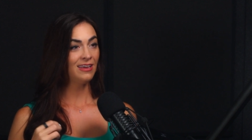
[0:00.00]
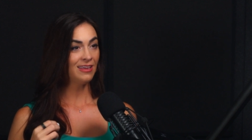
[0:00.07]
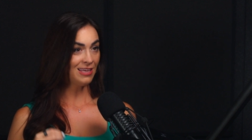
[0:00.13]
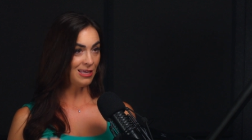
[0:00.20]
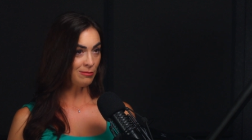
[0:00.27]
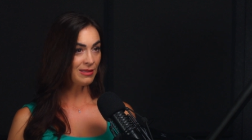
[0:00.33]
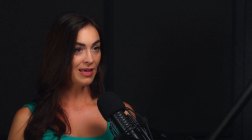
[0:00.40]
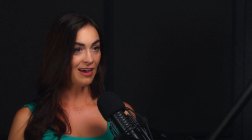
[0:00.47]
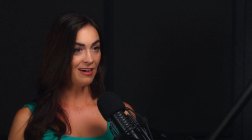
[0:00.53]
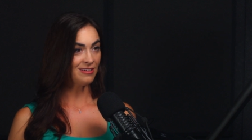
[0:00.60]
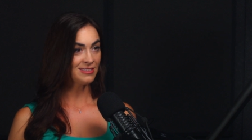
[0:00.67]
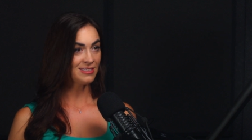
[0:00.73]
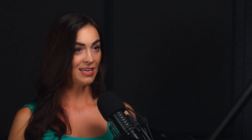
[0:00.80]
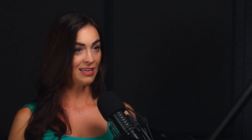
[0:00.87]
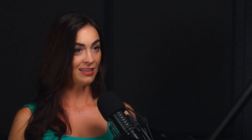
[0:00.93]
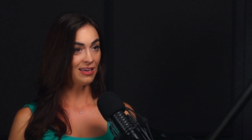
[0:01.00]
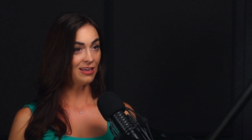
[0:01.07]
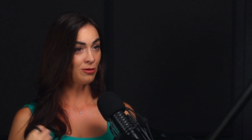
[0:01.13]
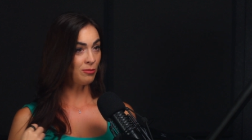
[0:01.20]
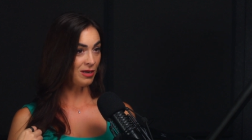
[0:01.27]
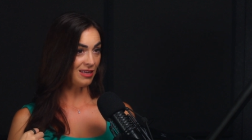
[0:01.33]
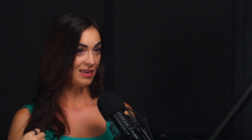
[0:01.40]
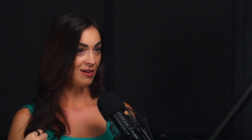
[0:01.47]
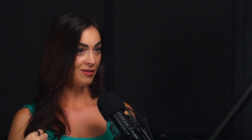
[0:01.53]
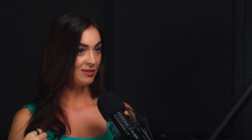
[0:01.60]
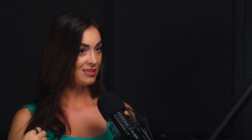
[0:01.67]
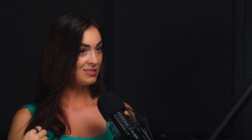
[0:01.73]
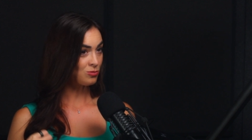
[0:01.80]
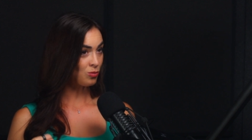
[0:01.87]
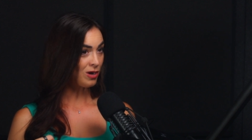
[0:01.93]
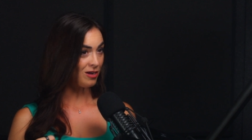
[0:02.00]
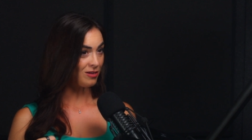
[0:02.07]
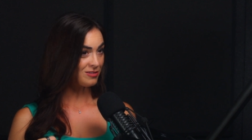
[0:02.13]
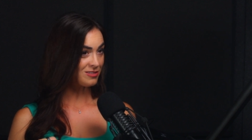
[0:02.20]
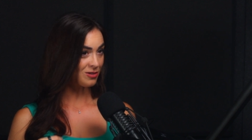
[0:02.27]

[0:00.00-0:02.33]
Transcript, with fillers: keep the house and get your money out as well. Mm-hmm.